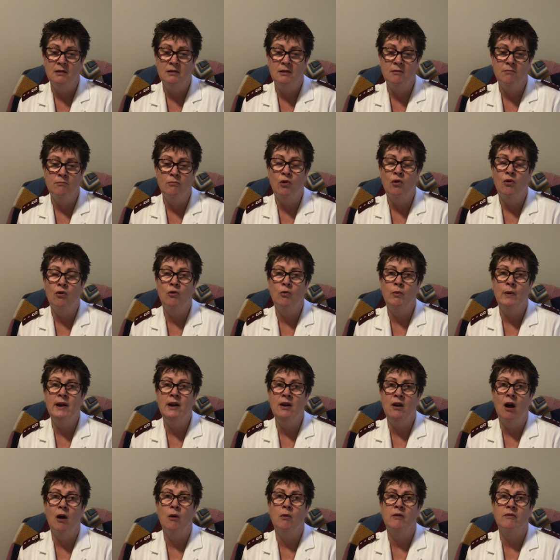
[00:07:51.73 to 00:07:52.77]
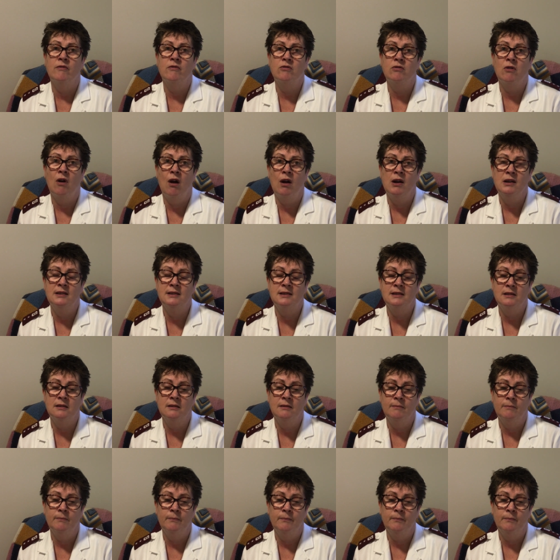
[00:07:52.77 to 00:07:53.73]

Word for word: the more we know of Christ.